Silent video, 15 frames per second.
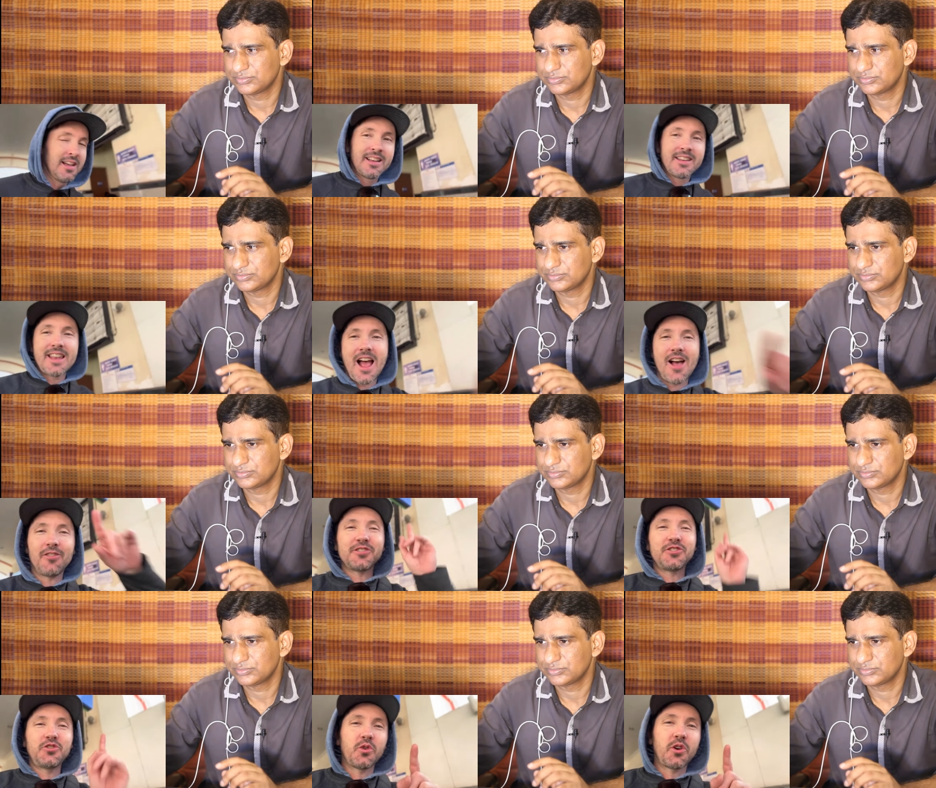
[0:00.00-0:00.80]
Speaker 1: Now
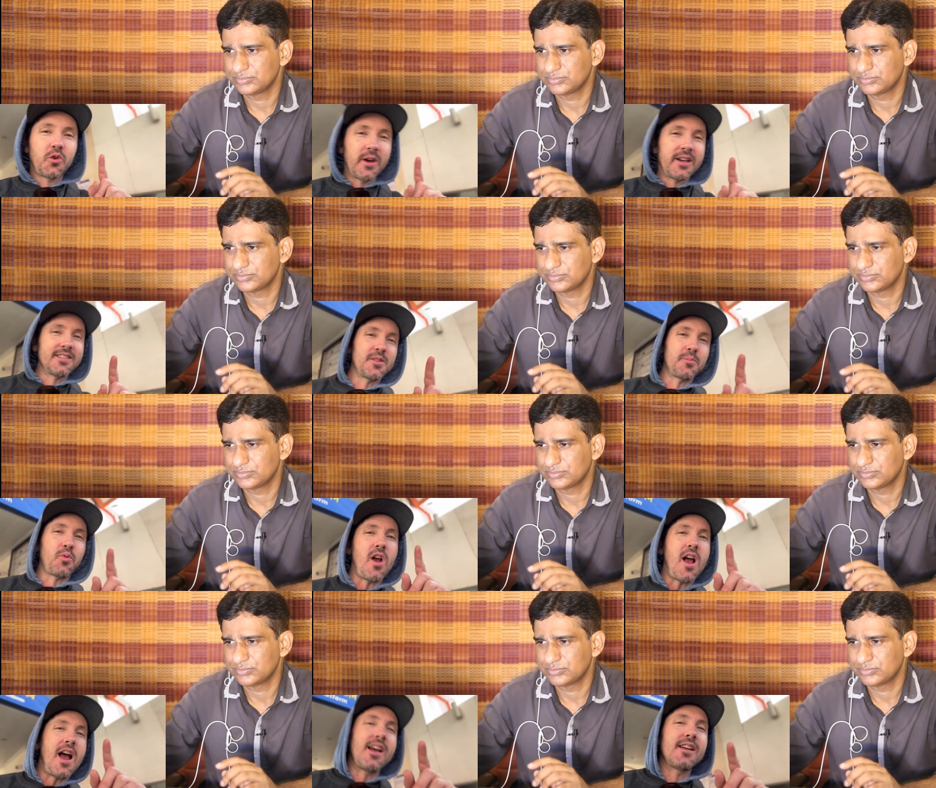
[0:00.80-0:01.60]
let's do a quick
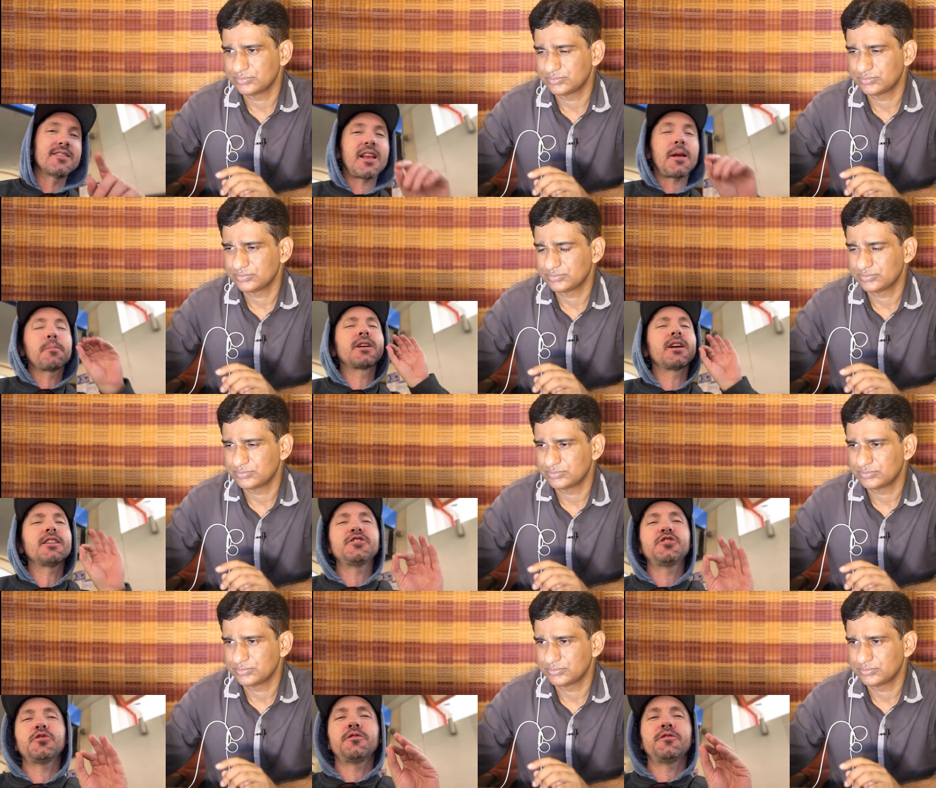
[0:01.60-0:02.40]
surprise. I'm gonna
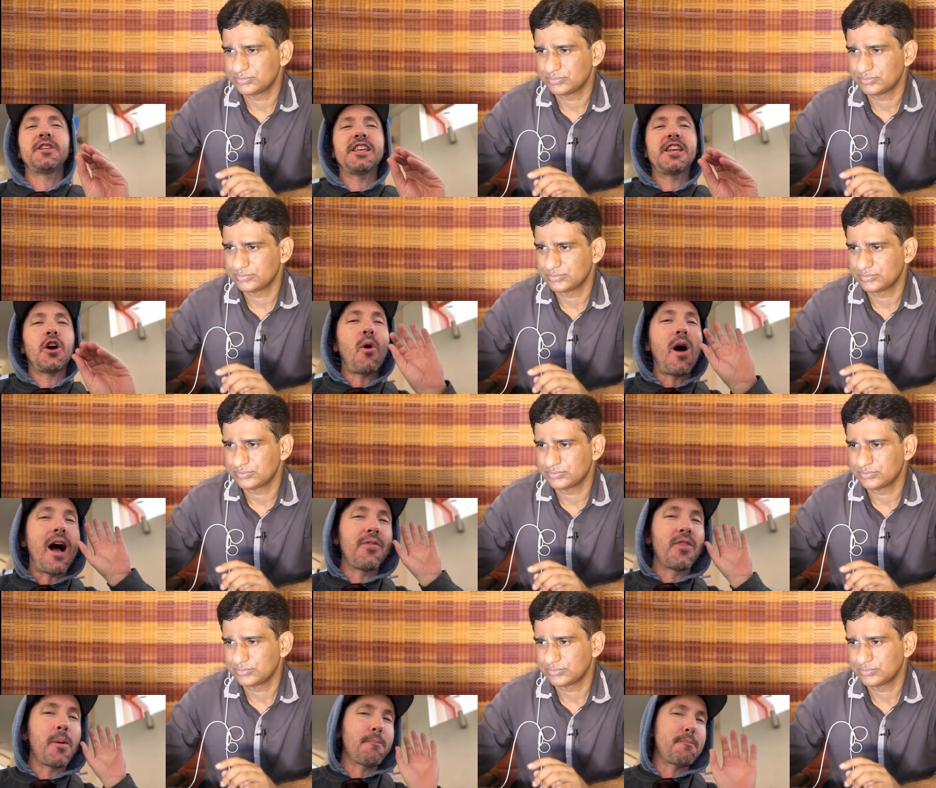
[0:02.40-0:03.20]
do a video
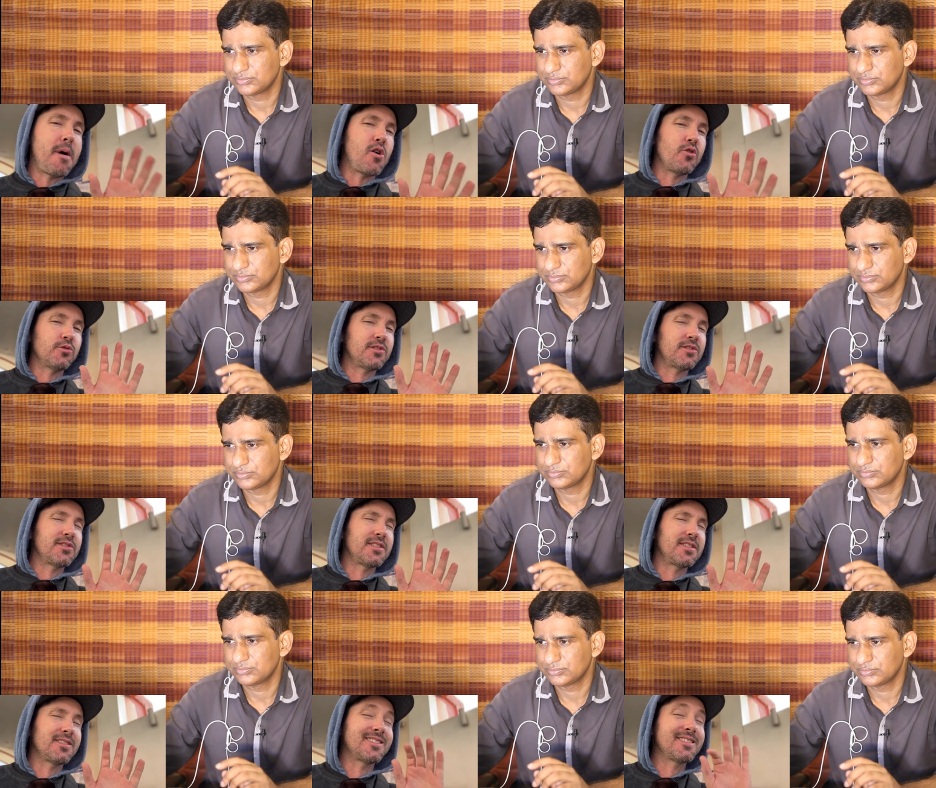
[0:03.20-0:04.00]
on the
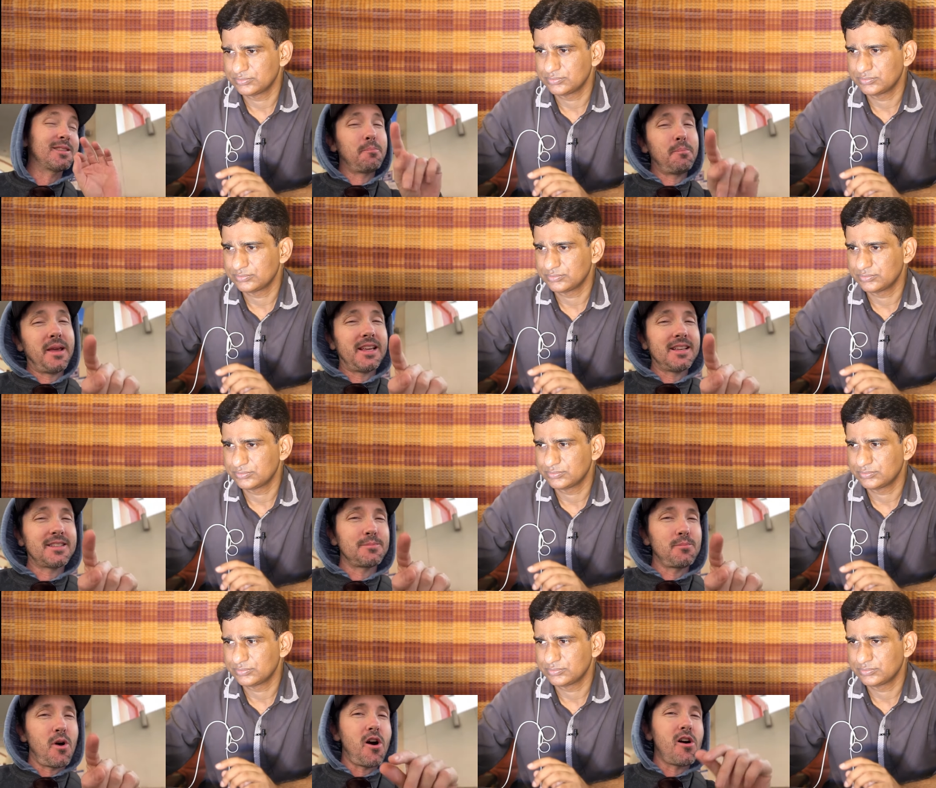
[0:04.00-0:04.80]

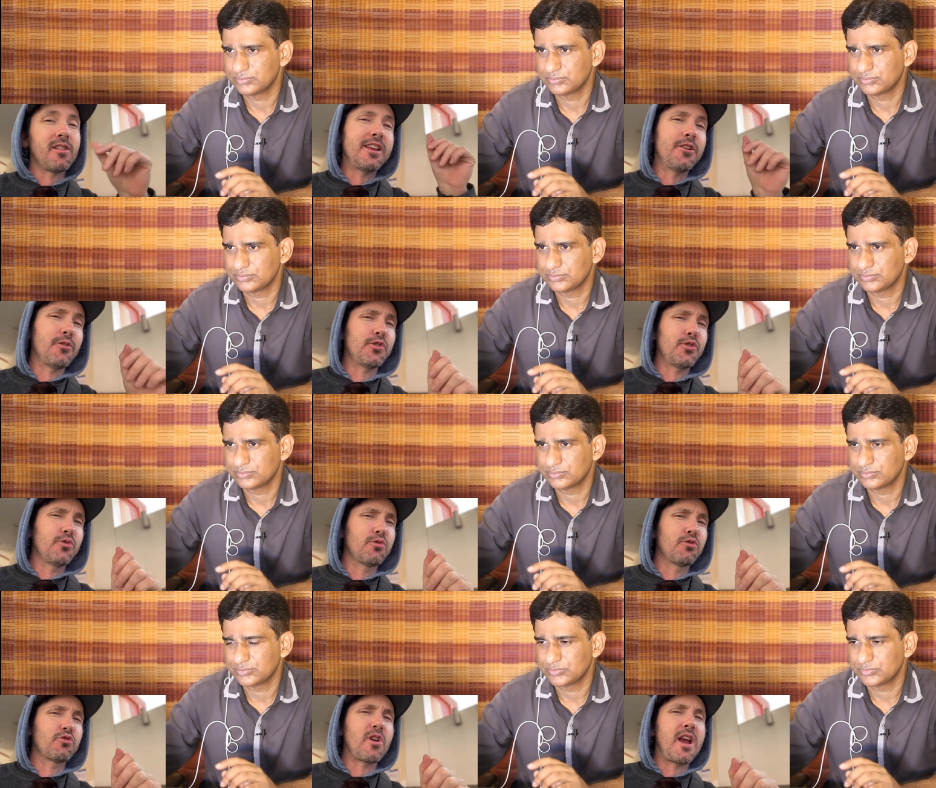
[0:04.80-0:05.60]
biggest mall here in
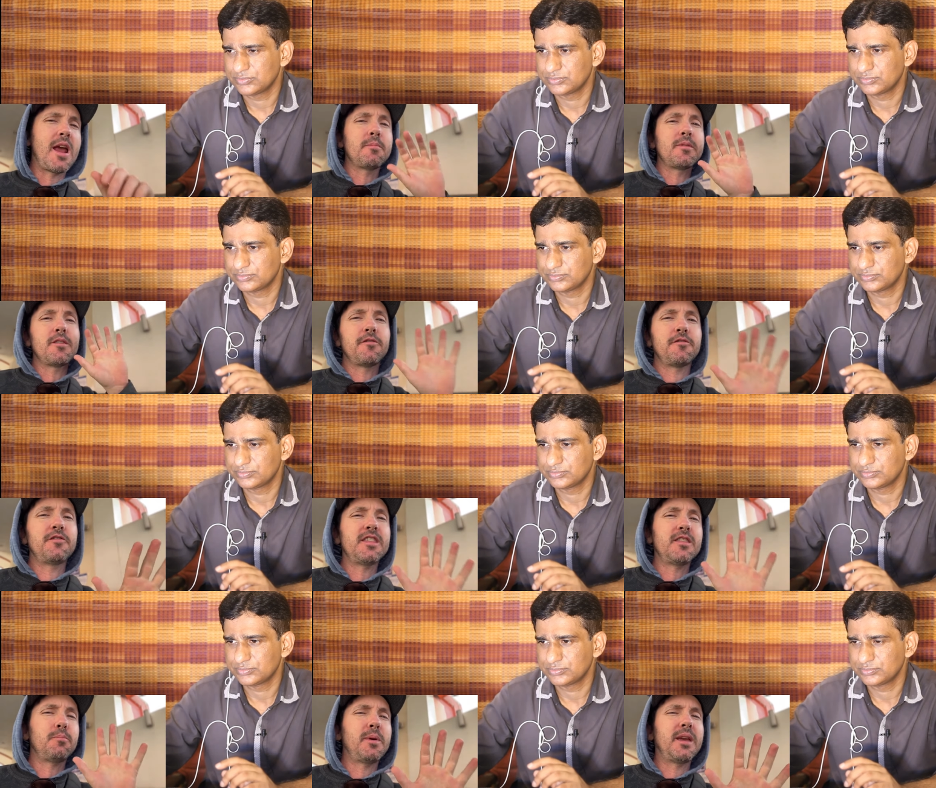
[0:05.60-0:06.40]
Gurugram and the
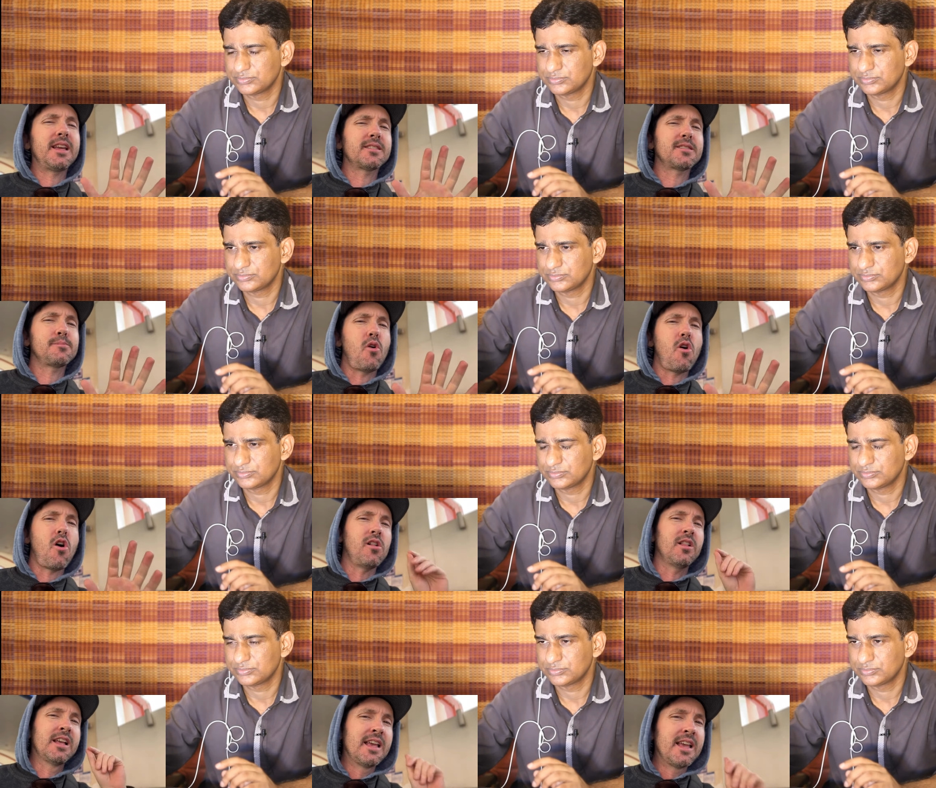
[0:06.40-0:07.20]
5th biggest
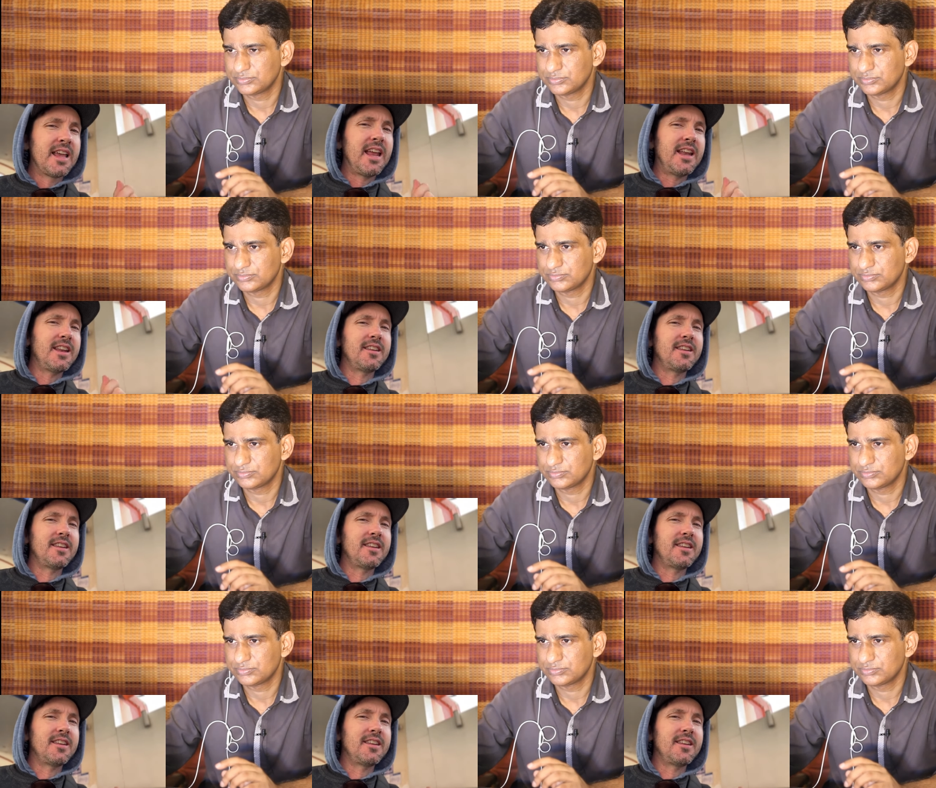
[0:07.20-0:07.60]
mall in